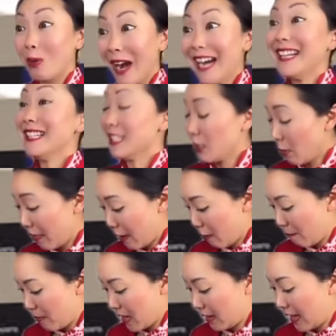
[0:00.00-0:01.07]
Great, so
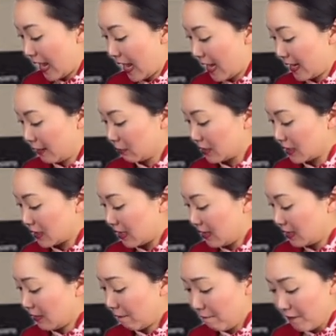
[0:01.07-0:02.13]
there'll be an aisle
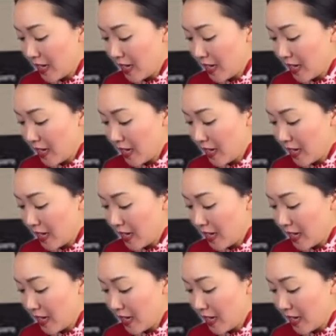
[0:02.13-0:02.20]
seat